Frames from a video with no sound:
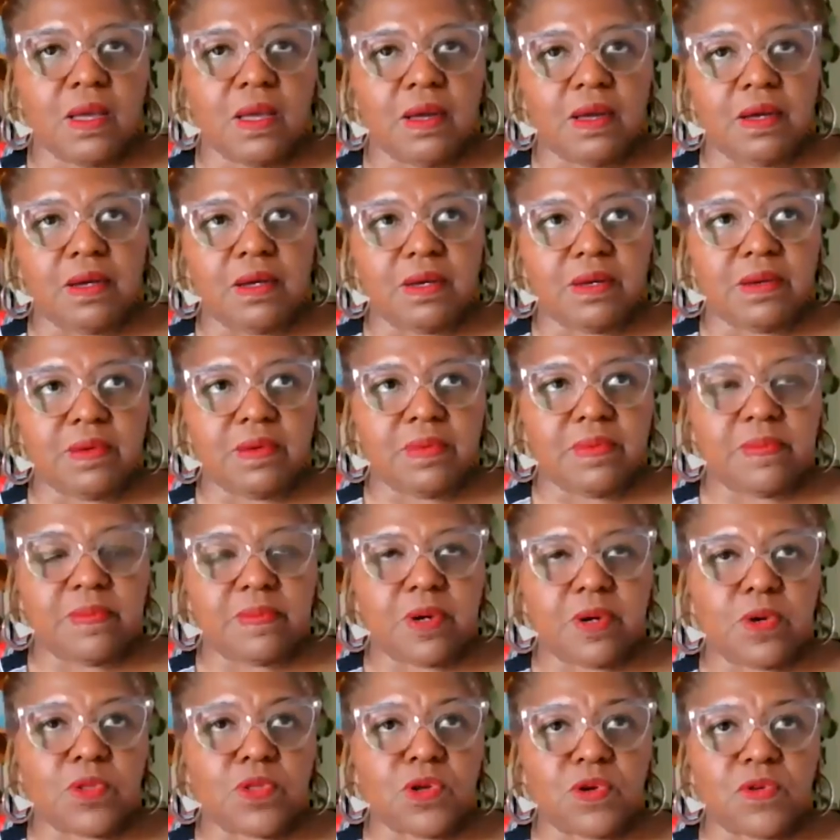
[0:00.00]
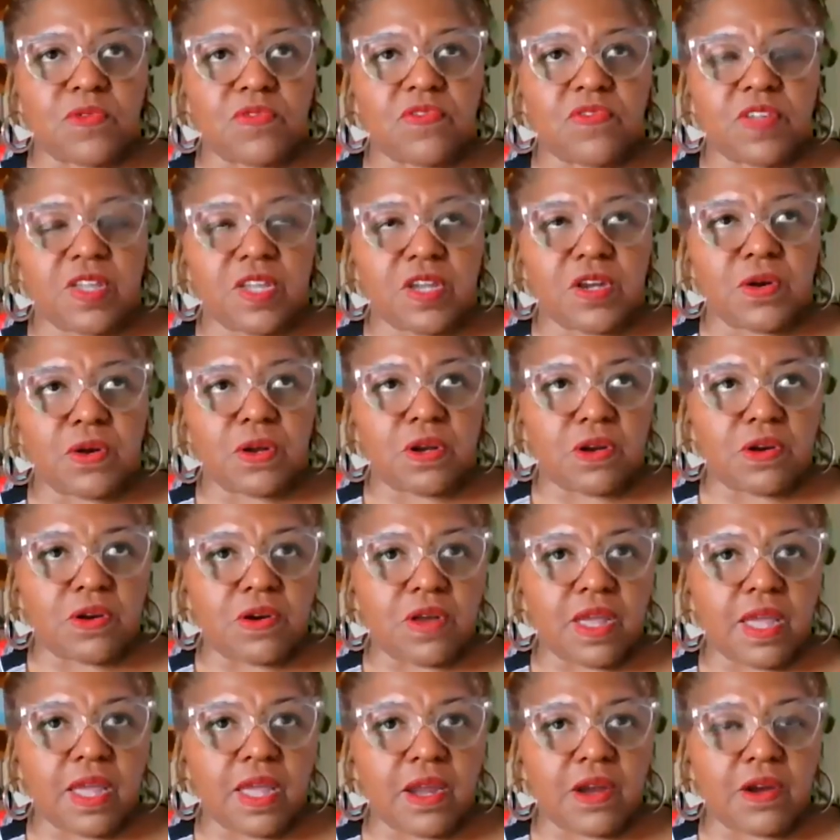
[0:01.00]
both her fear and her
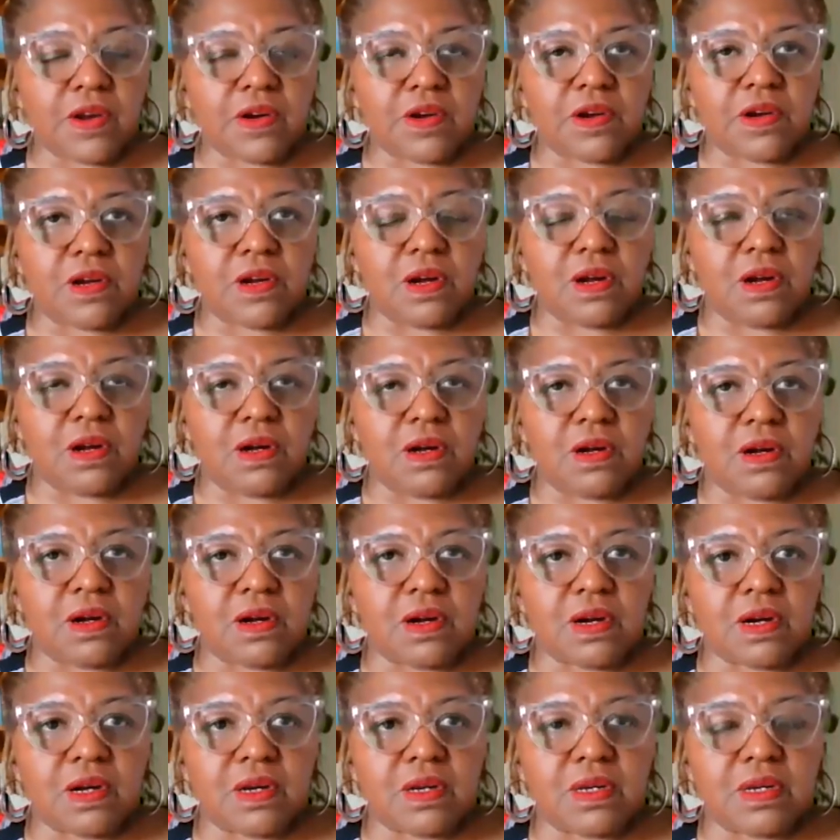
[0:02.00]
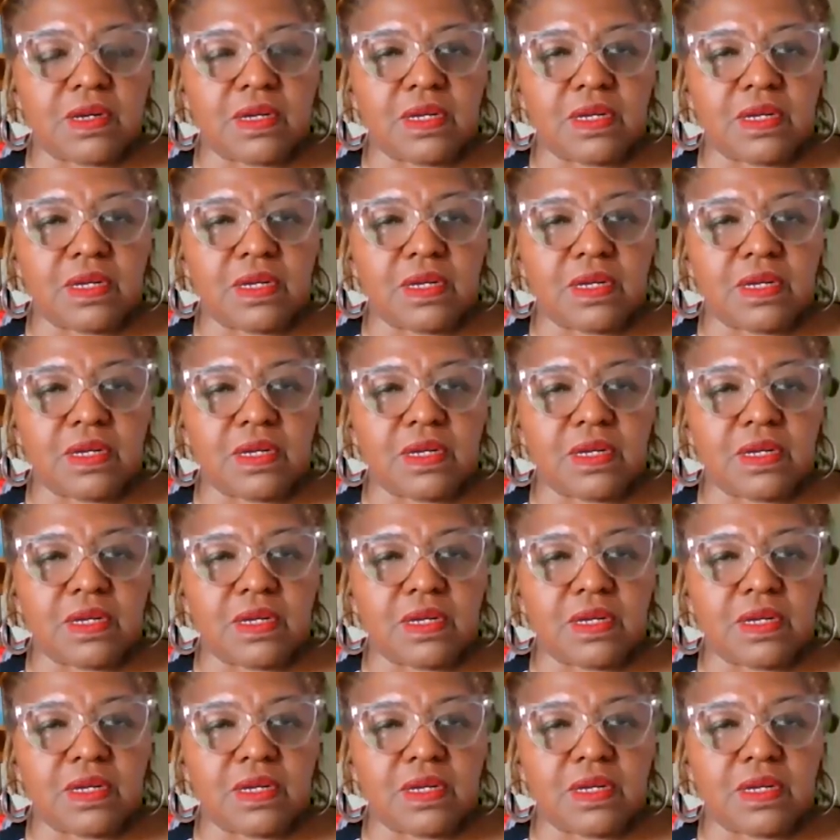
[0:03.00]
anger are